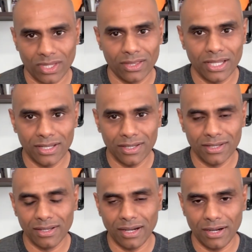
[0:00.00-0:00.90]

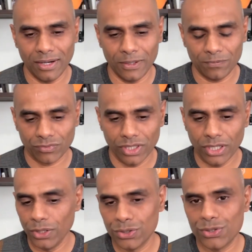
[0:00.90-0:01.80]
the
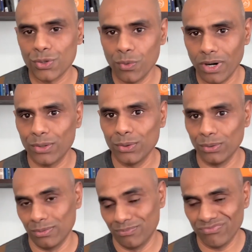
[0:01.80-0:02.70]
youth steward
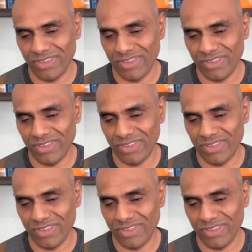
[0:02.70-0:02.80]
to